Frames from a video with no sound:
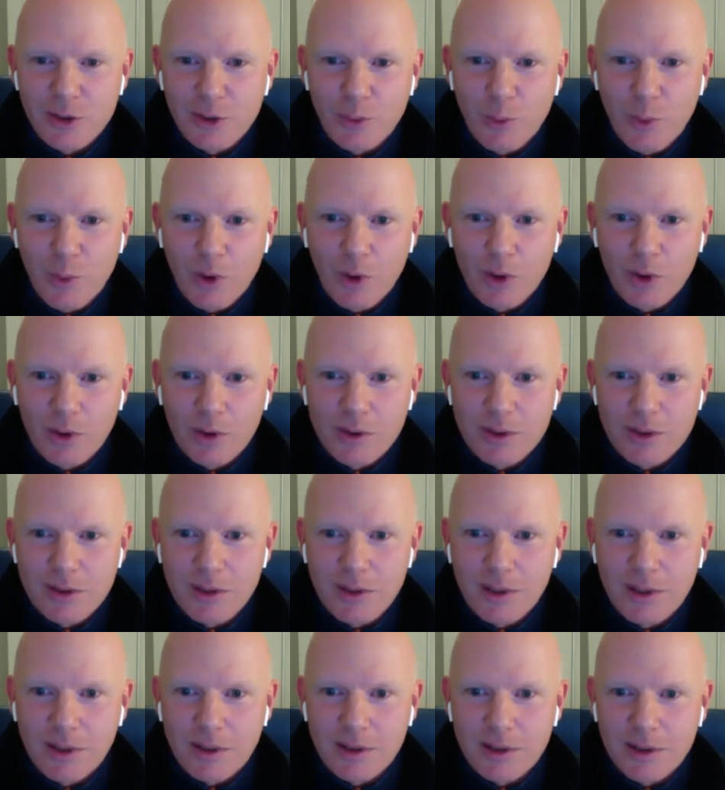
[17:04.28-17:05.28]
worlds
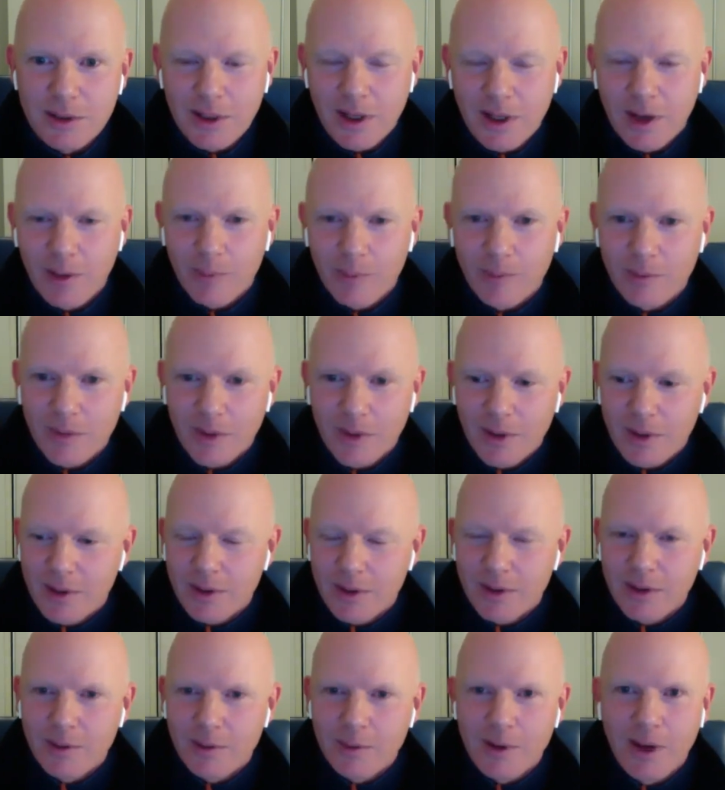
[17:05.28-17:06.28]
that
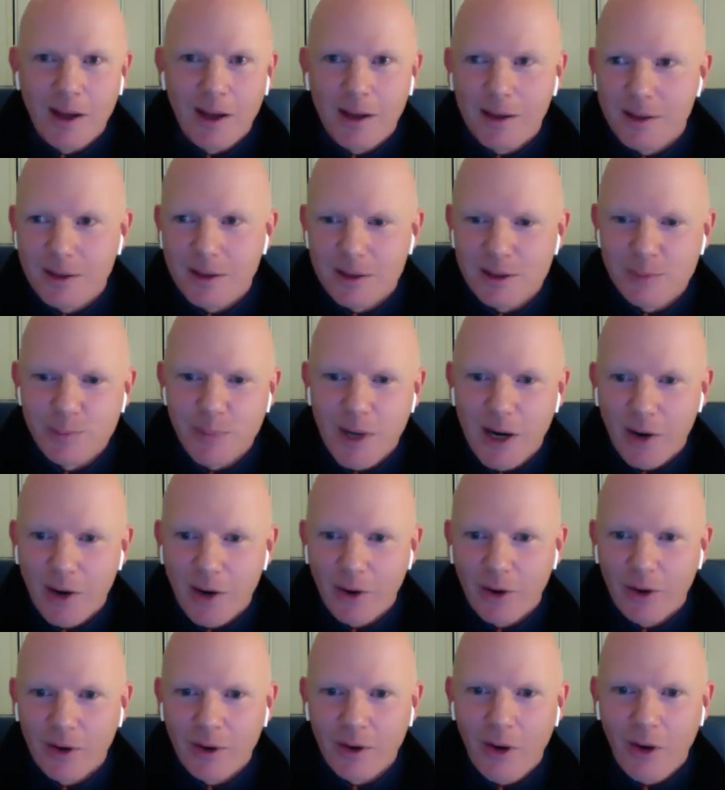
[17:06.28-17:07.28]

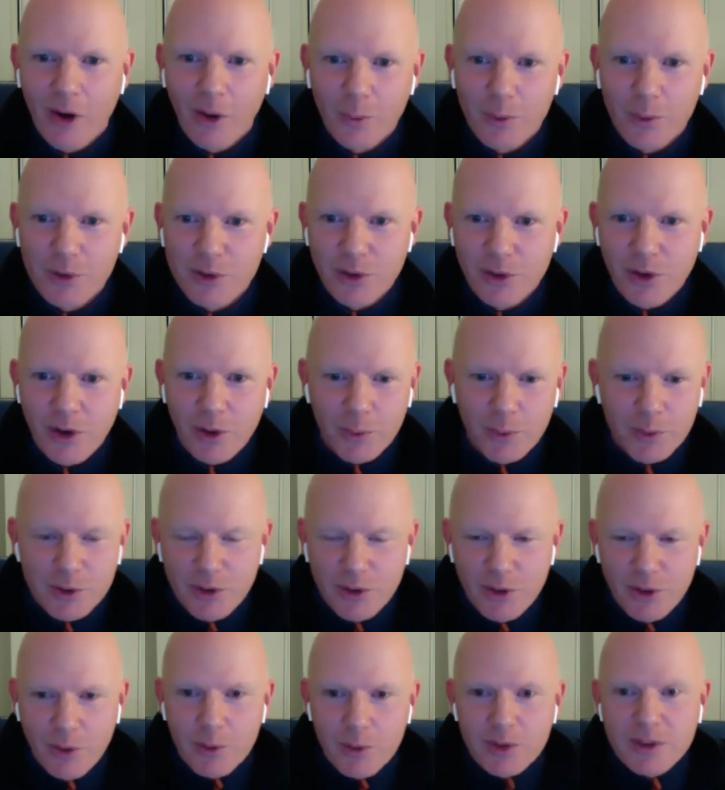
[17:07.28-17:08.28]
spiral onwards and onwards
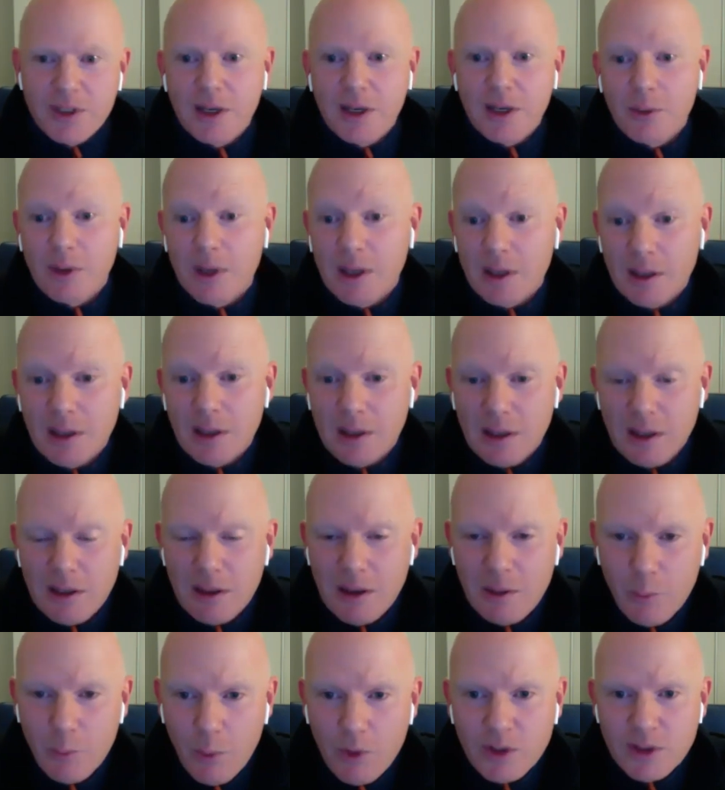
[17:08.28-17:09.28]
and onwards. And
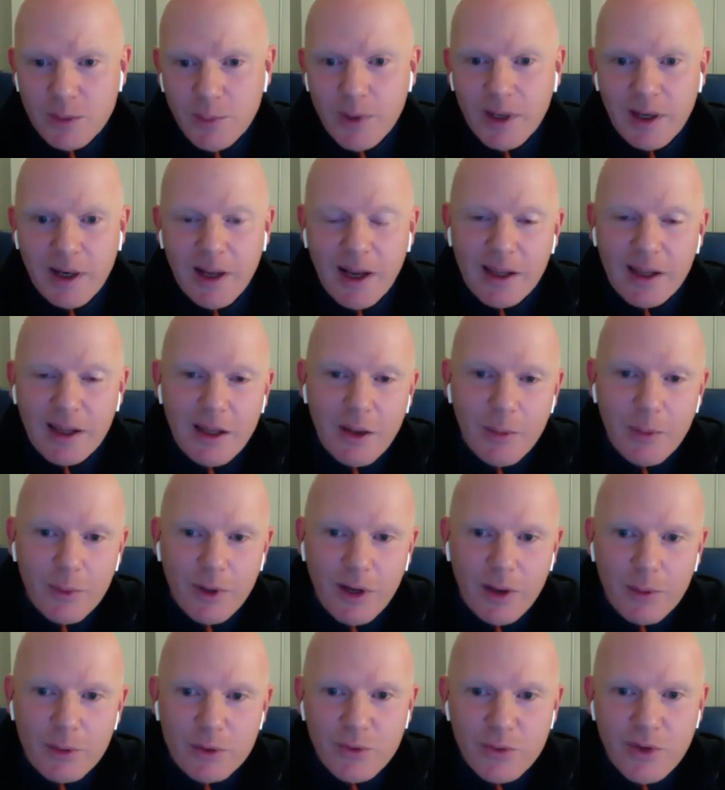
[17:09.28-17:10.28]
it was a bit like that when
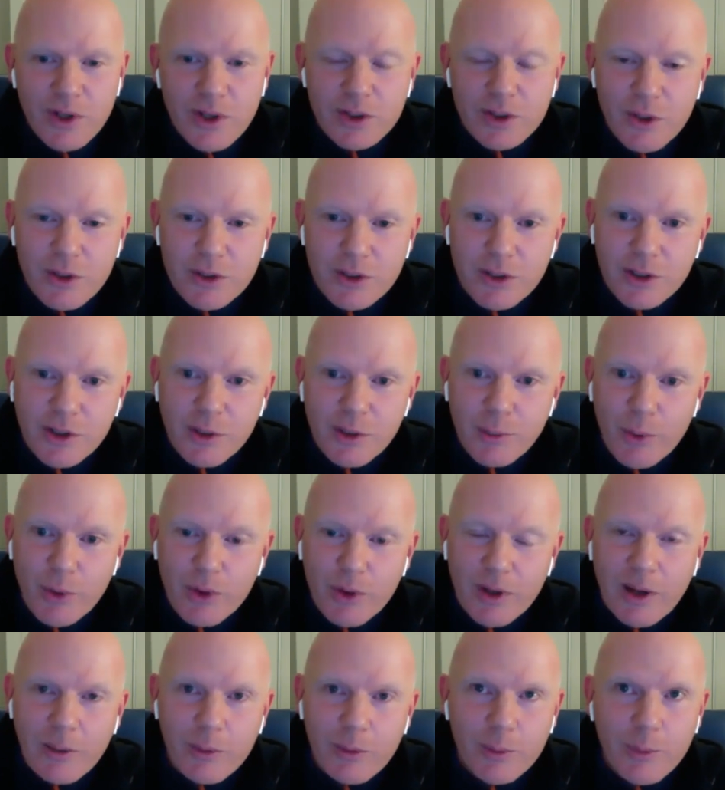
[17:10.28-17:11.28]
I was researching the book.
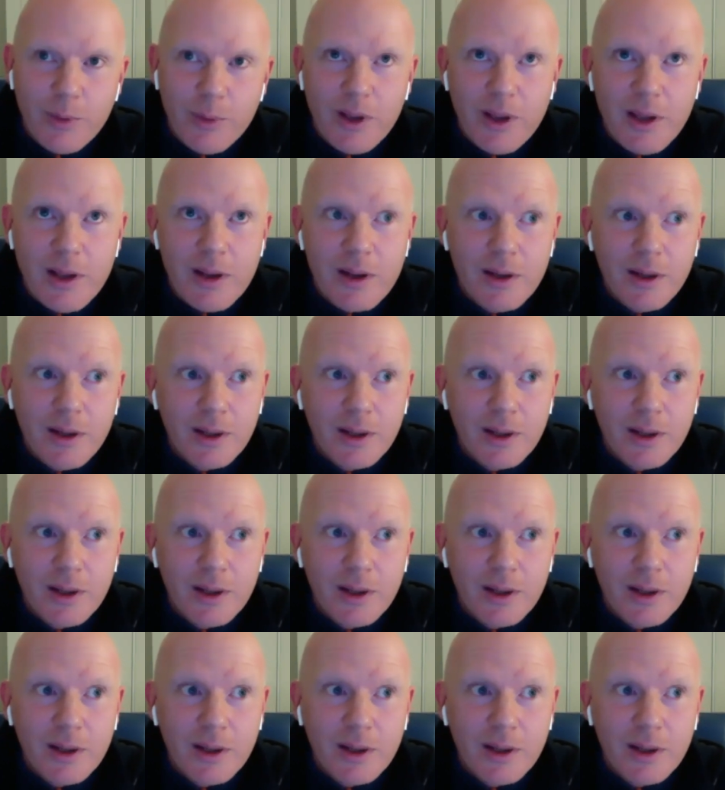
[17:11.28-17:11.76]
I would be